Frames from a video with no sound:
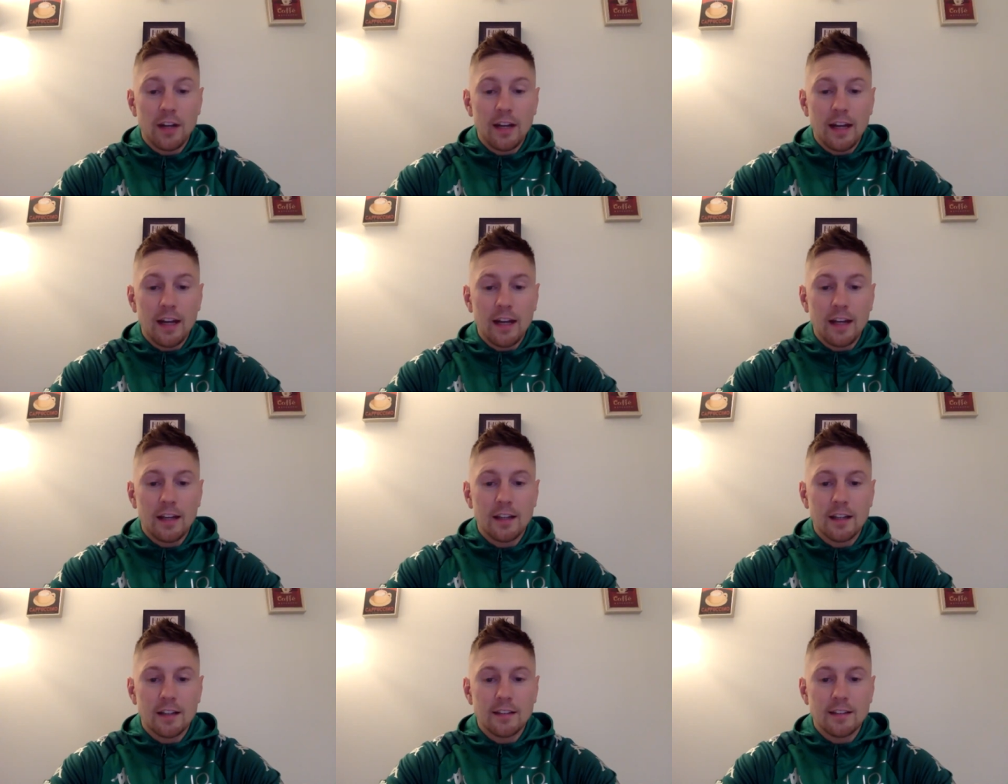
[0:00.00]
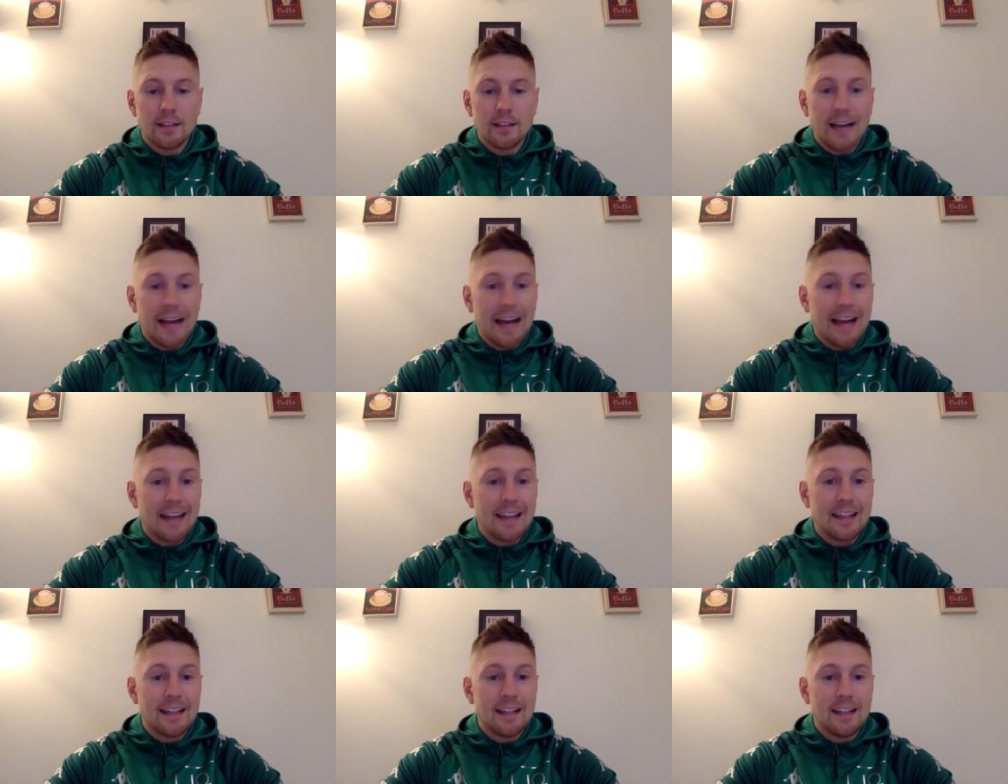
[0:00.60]
Like
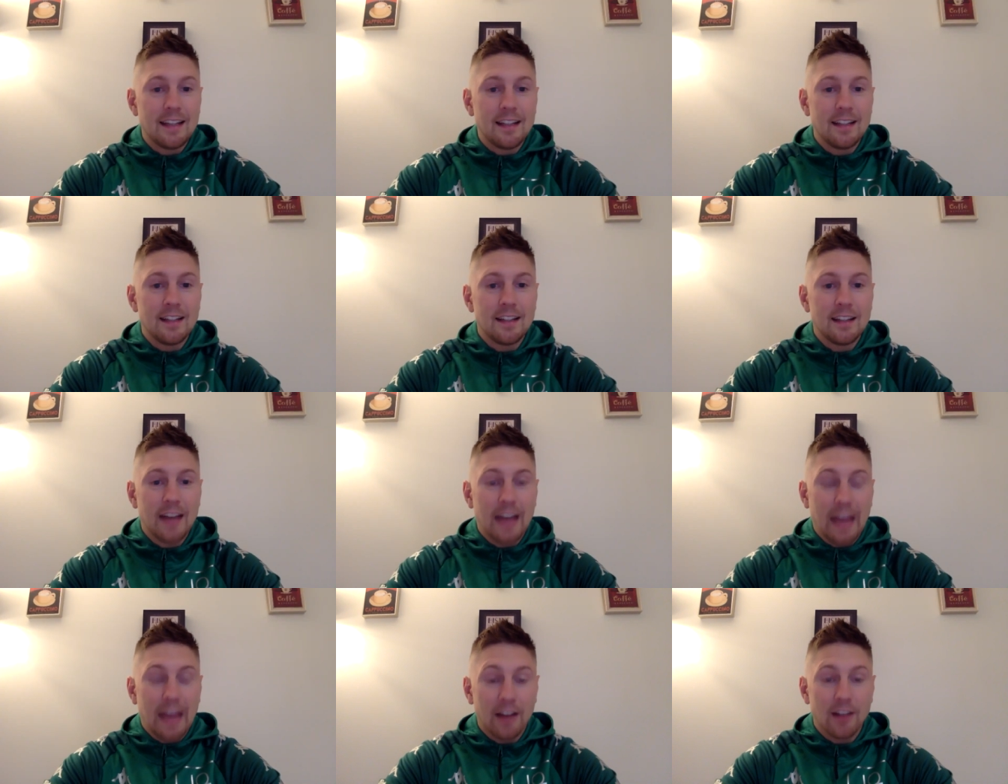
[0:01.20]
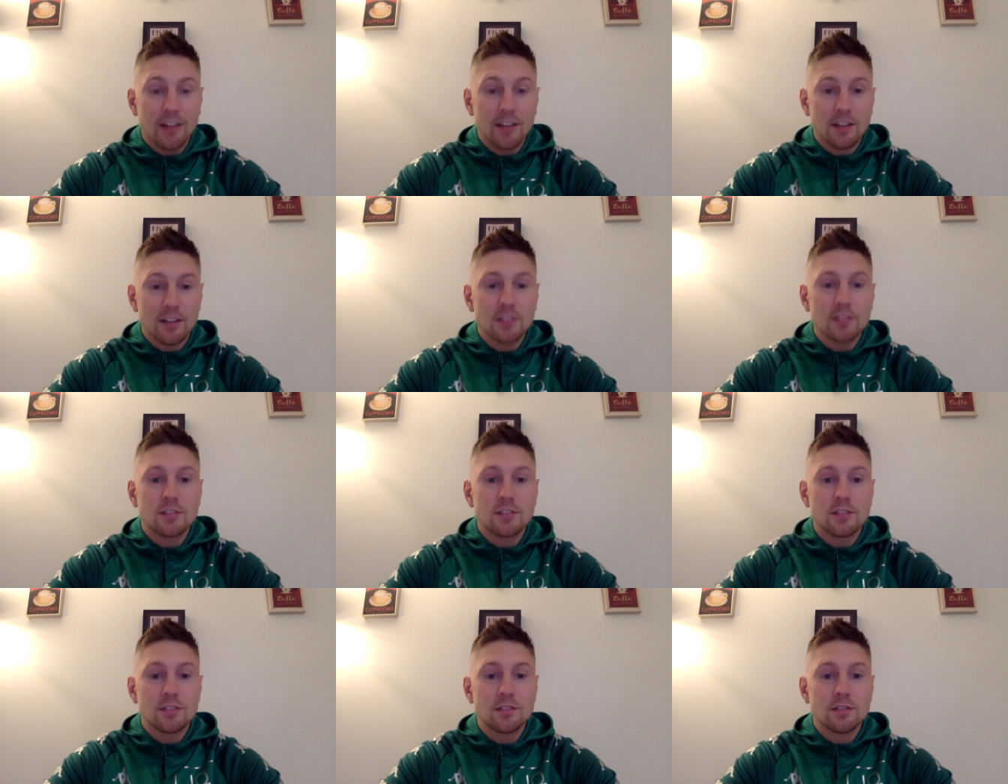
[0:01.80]
Andy held
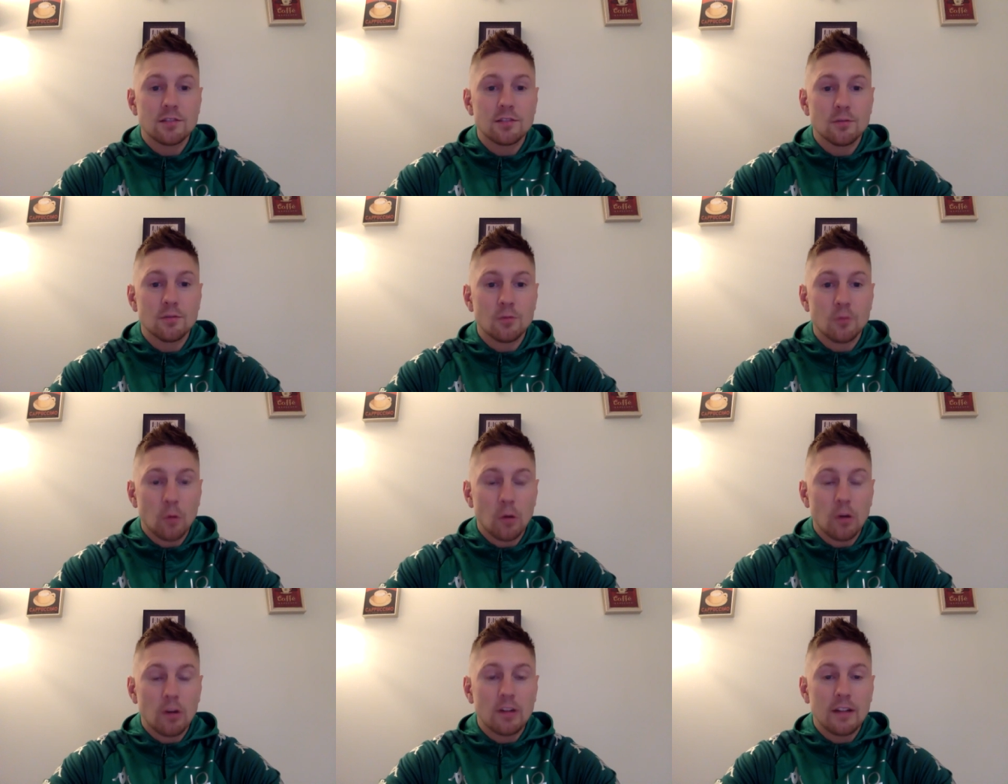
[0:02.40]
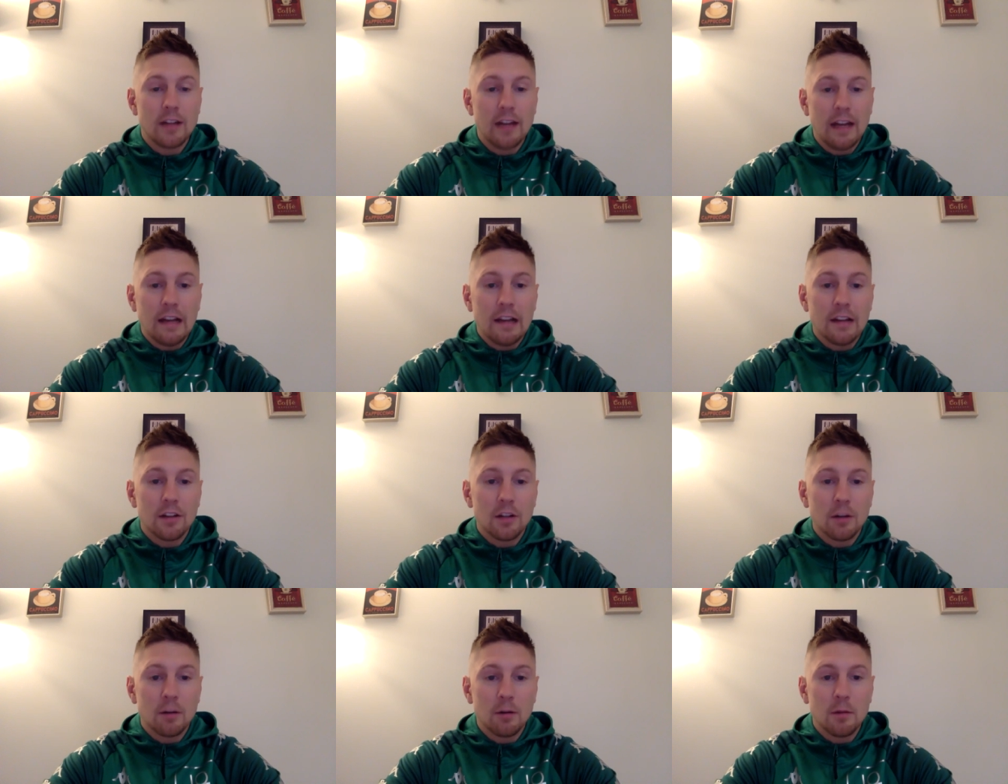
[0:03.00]
this world title,
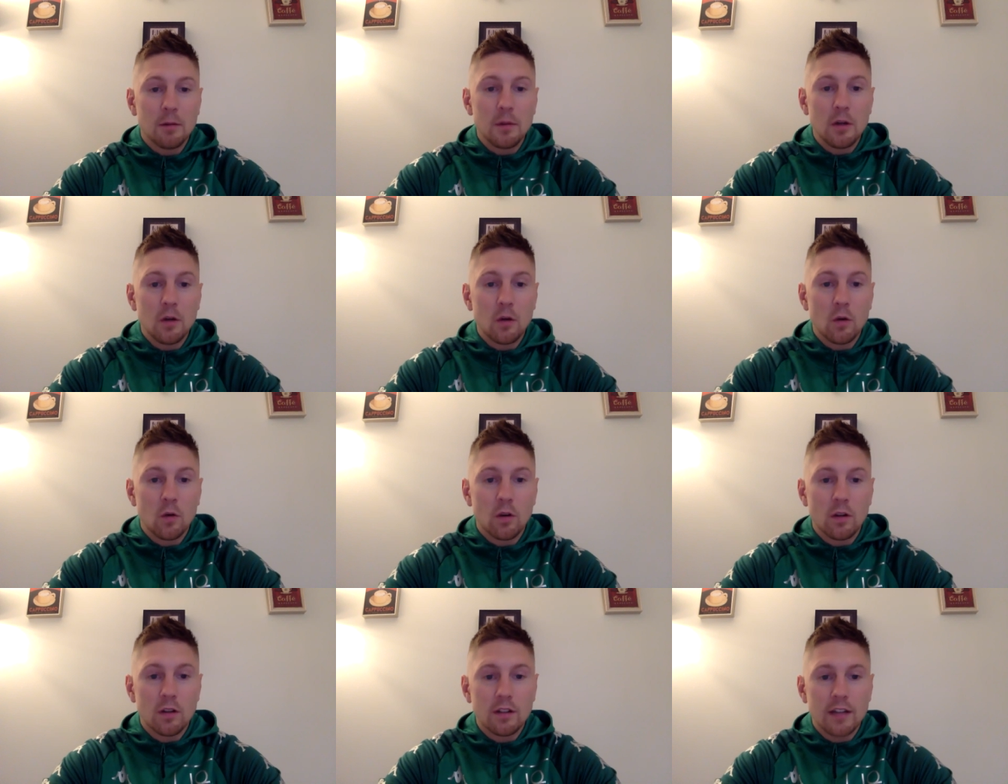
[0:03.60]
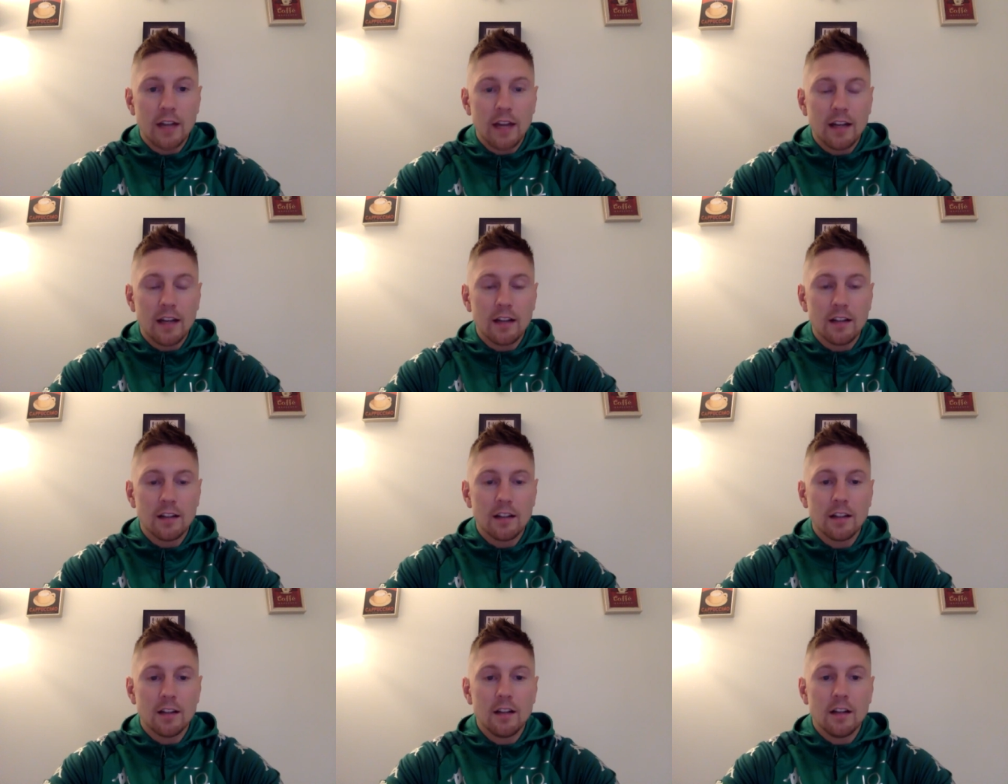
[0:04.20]
WBO world
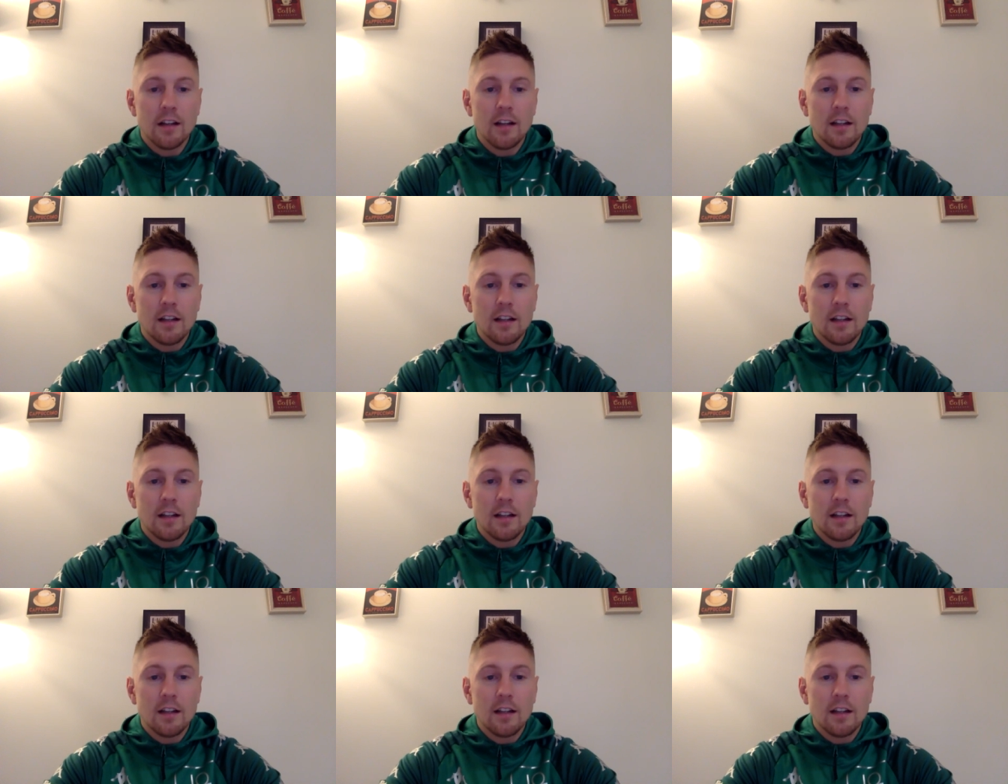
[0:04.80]
title.